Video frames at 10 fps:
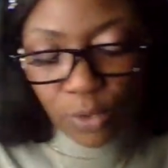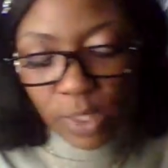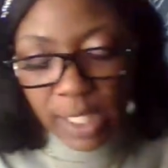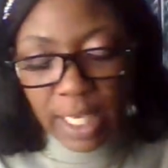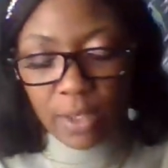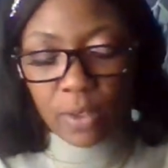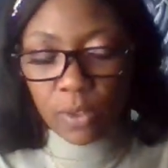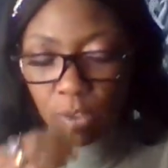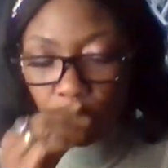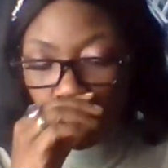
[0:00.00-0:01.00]
new
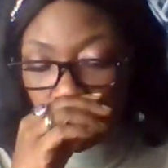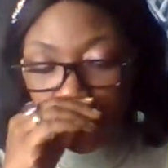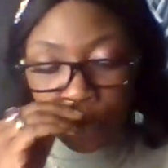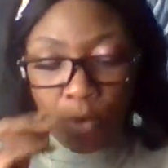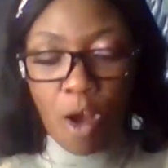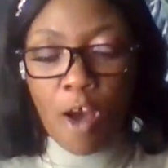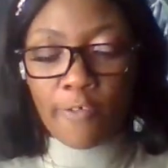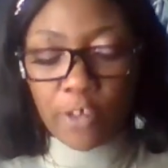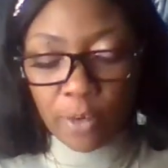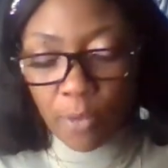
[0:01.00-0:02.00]
skills or that new
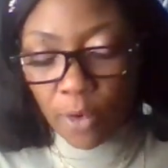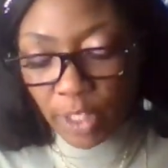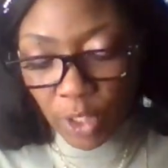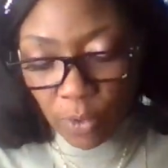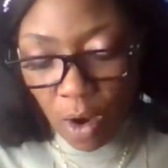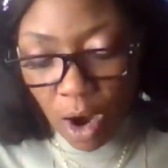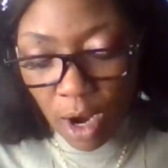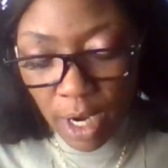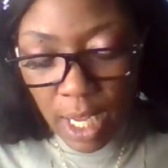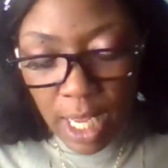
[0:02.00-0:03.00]
offer more than you
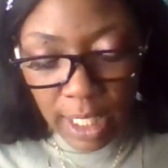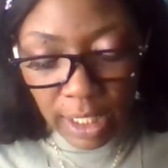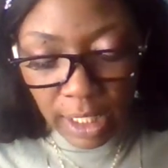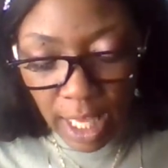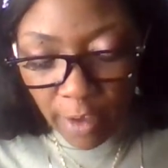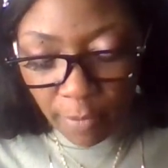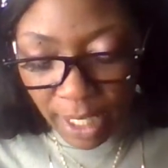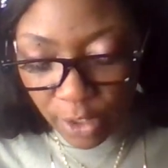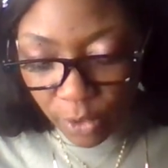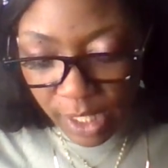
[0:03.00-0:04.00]
are love. But
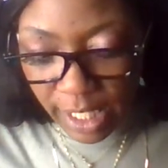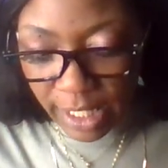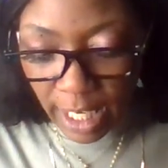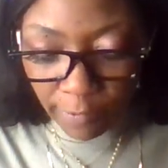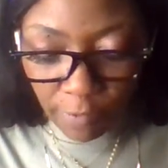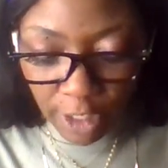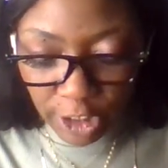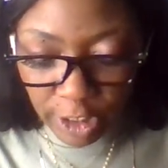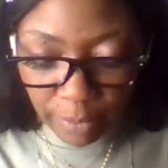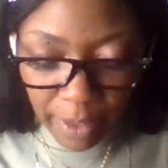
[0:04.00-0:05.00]
I do see a lot of
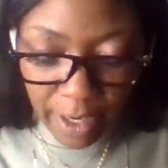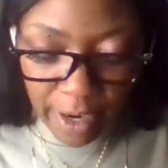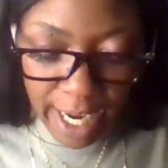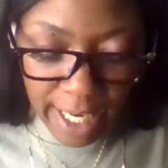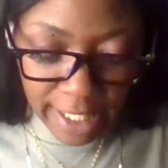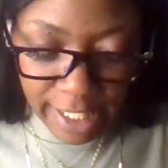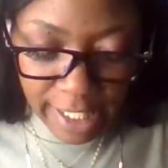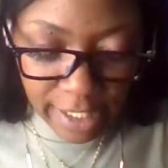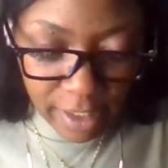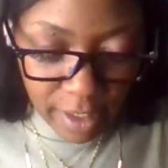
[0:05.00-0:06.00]
friendship here,
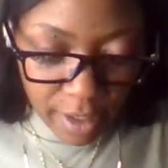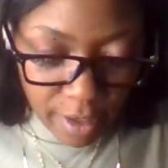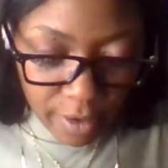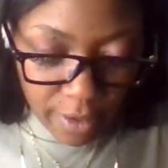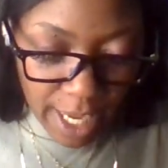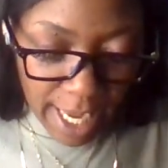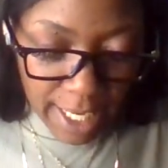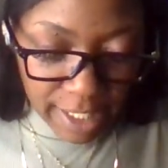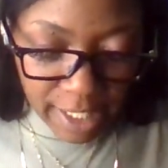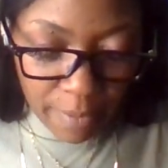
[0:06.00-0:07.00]
Addie's.
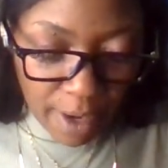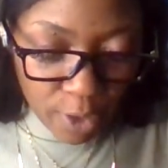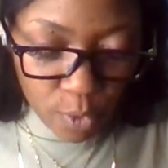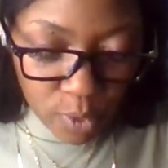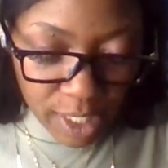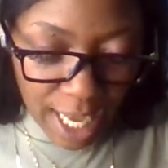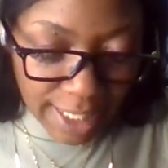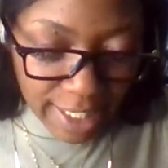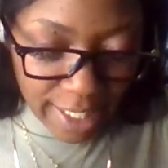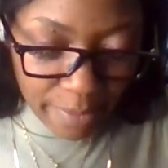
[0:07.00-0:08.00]
Okay, somebody who's
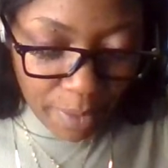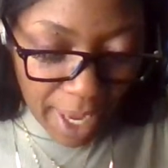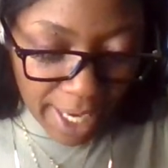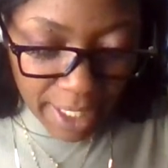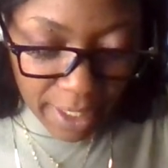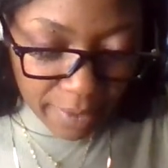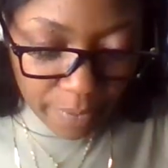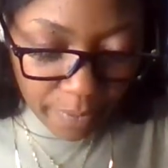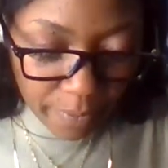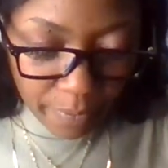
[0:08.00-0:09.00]
got this companion